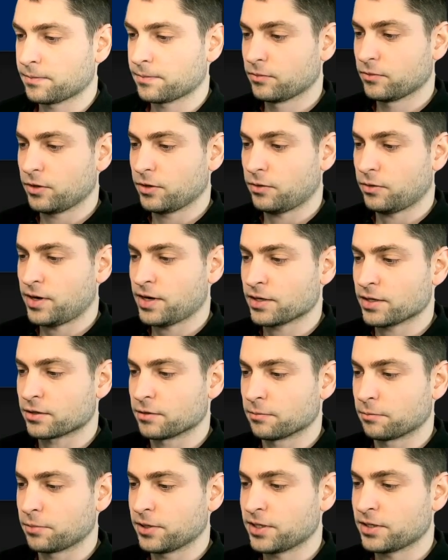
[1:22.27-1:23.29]
All right,
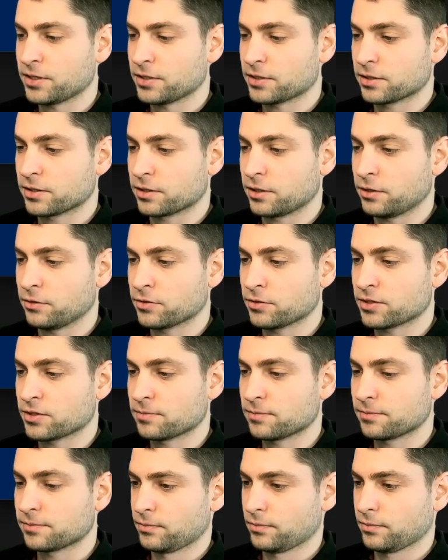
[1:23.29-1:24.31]
complete it, close.
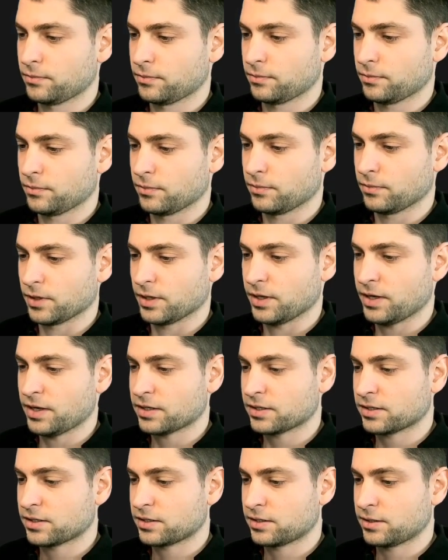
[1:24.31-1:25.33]

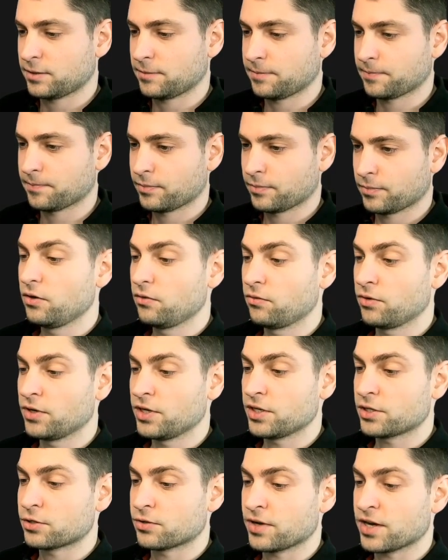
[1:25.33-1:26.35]
Next. We
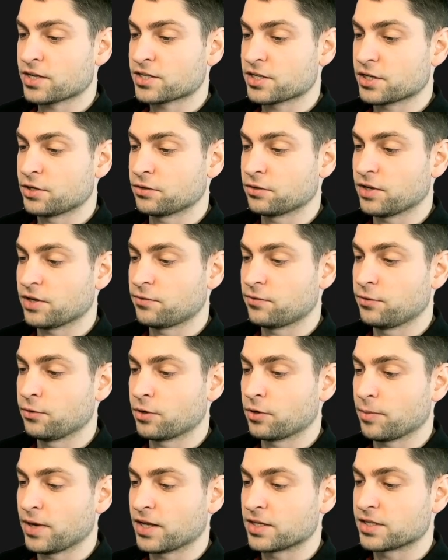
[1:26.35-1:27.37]
need to execute a few
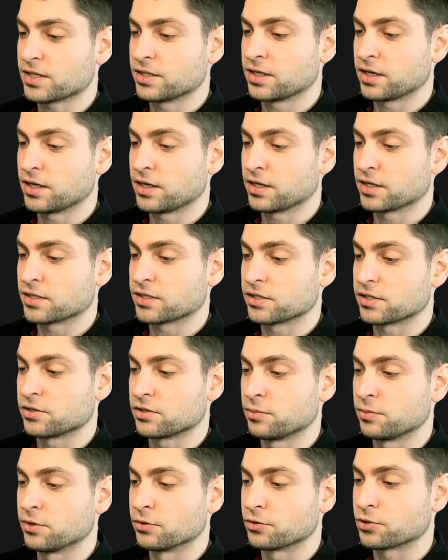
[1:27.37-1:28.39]
commands in the Linux
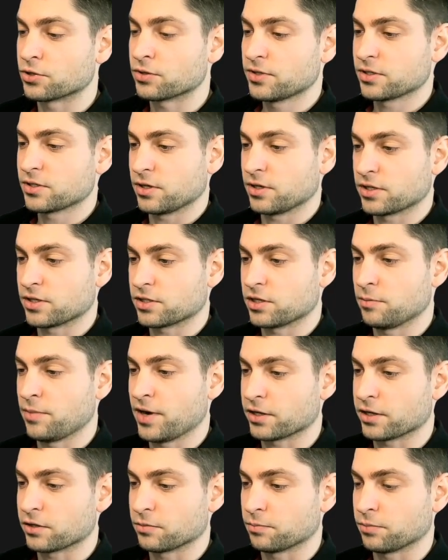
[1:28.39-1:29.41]
distribution. So let's go
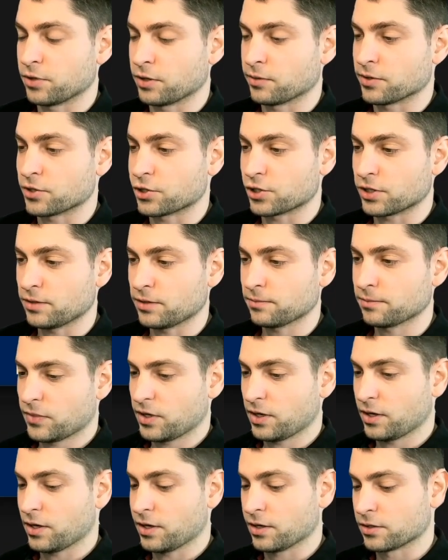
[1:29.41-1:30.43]
back to PowerShell,
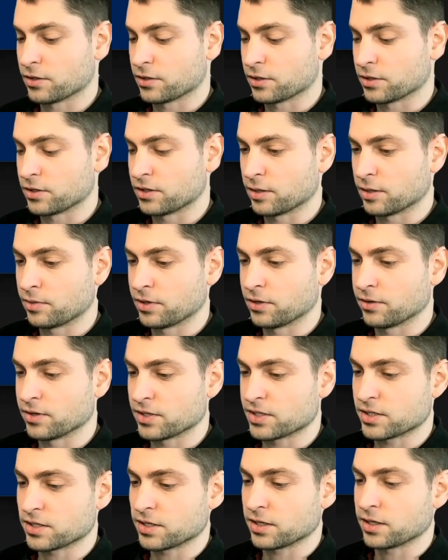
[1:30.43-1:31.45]
enter W
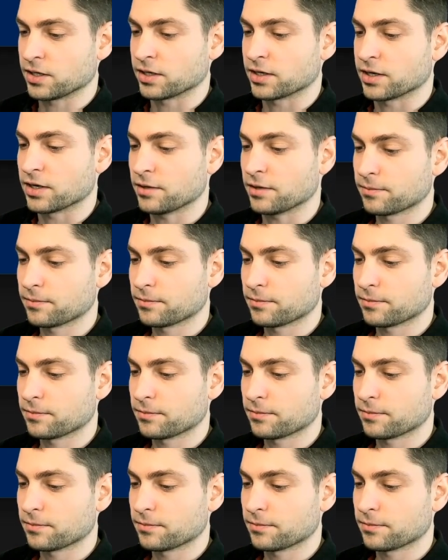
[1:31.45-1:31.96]
S L again,